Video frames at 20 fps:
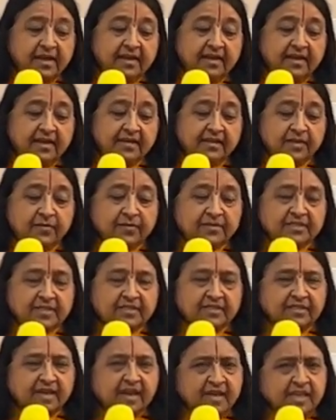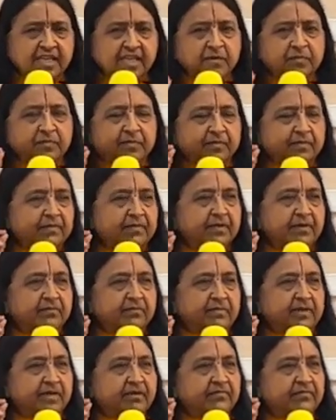There was a tiny
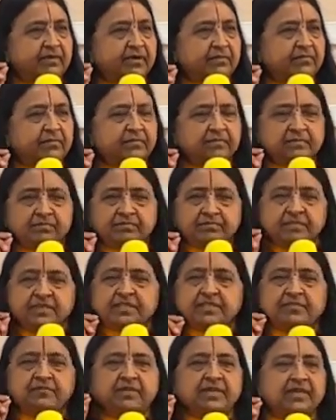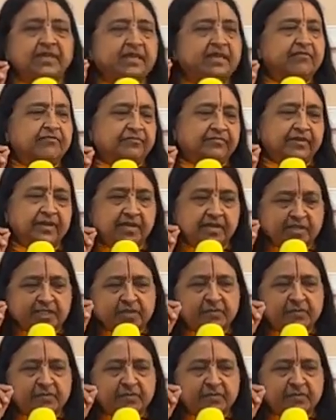bit of a piece of a leaf,